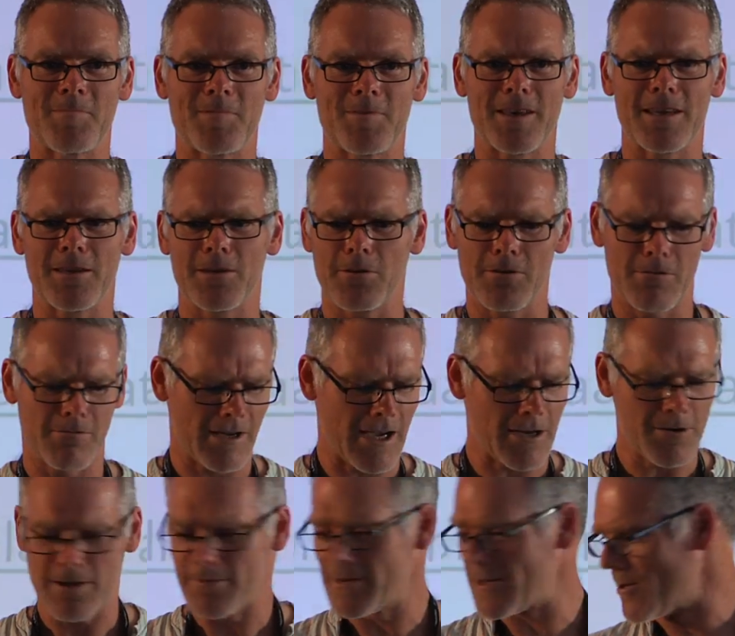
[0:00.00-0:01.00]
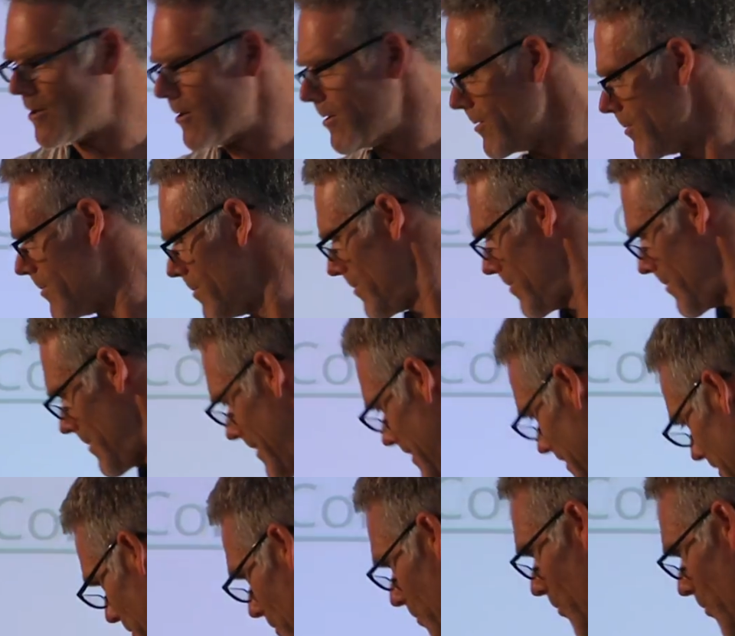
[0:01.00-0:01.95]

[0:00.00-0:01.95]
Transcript: thank you. I don't even know uh,